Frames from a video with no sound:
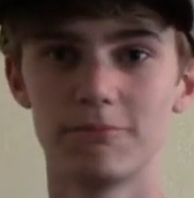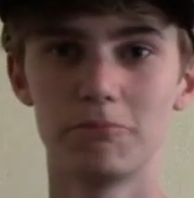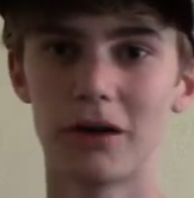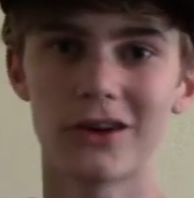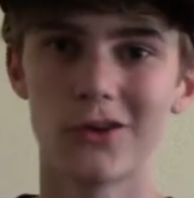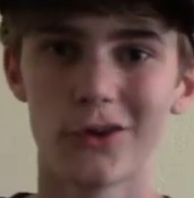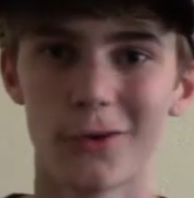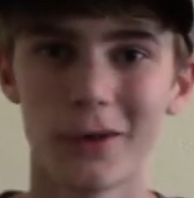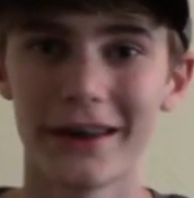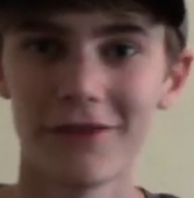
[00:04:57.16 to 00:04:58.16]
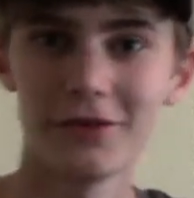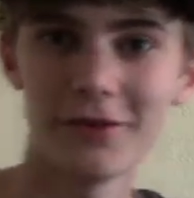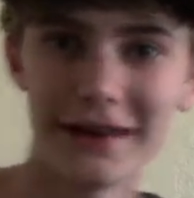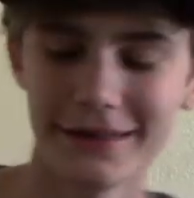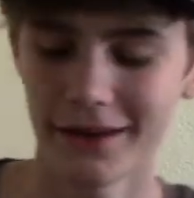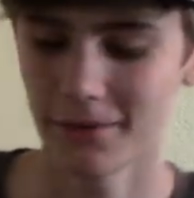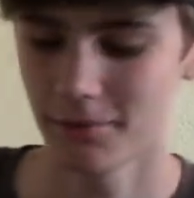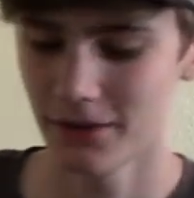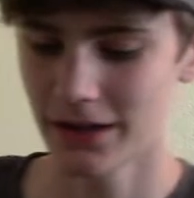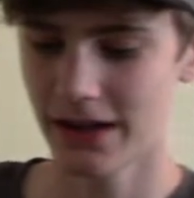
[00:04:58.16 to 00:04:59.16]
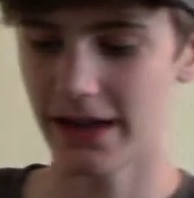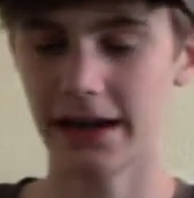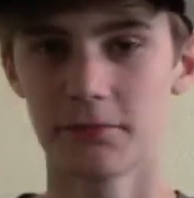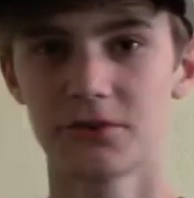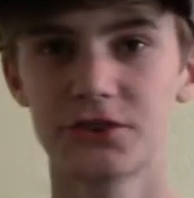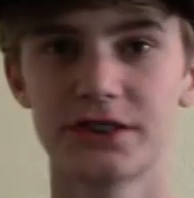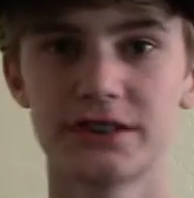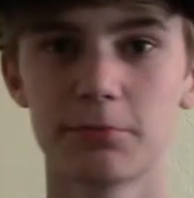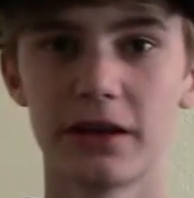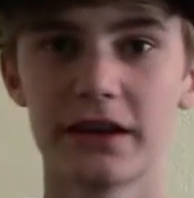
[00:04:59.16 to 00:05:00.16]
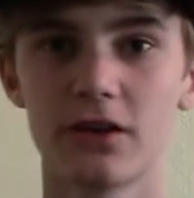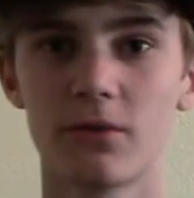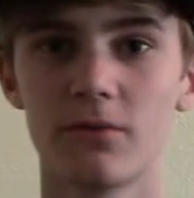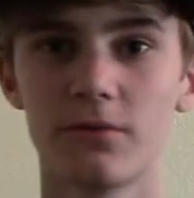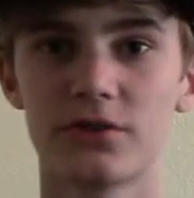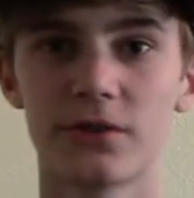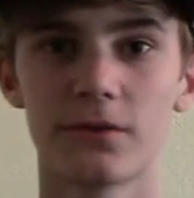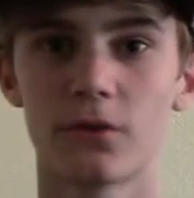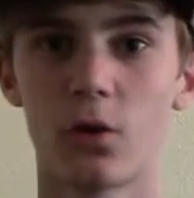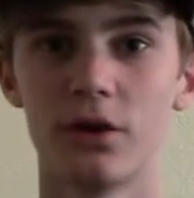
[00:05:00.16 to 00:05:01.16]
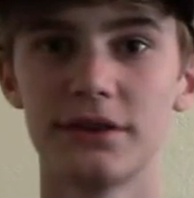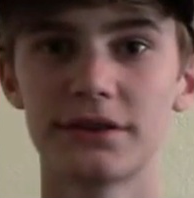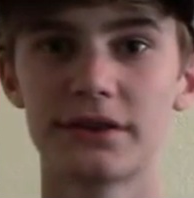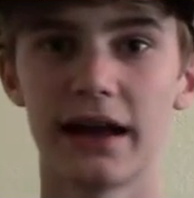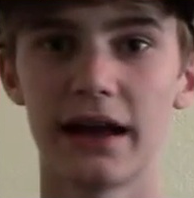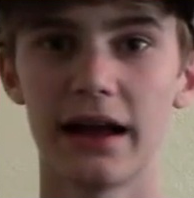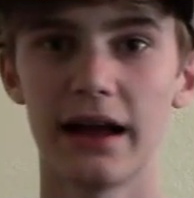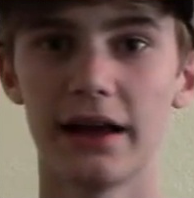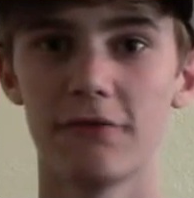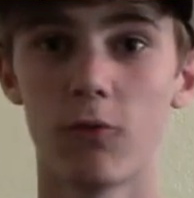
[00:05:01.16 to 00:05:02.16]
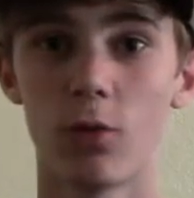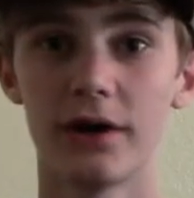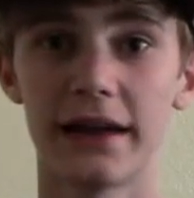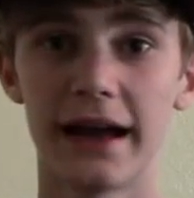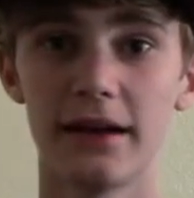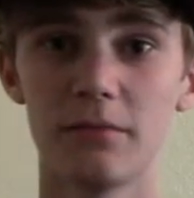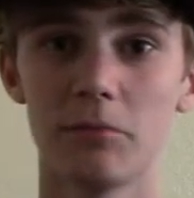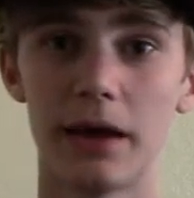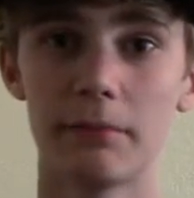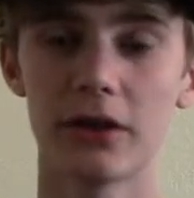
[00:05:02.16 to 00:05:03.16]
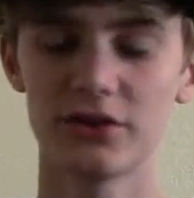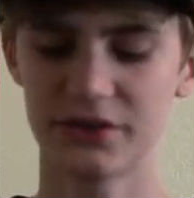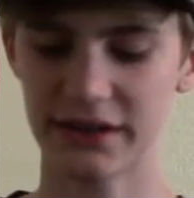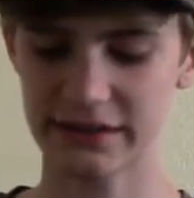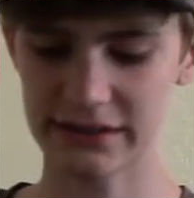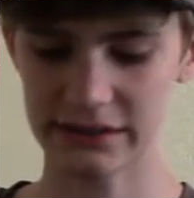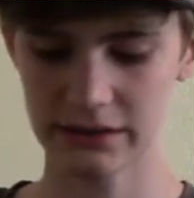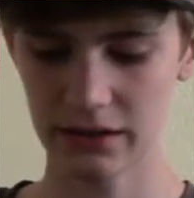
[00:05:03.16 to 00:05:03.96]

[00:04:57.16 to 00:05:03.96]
buckle or whatever right there. And I'm just displaying silver coins that I've won at my metal detecting